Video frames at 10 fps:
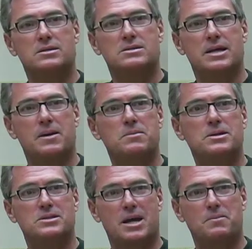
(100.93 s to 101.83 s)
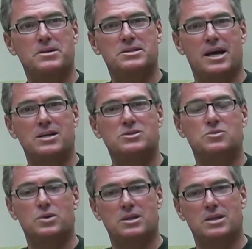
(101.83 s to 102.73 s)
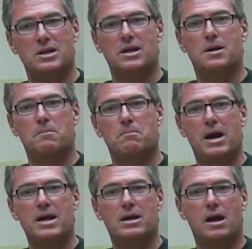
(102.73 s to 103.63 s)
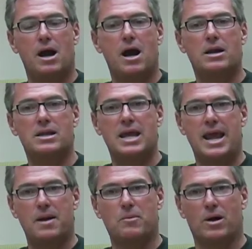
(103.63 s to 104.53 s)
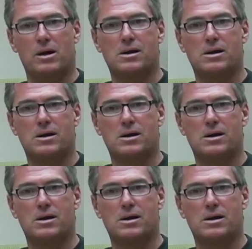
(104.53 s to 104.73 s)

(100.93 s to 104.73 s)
same type of test with the mic on camera,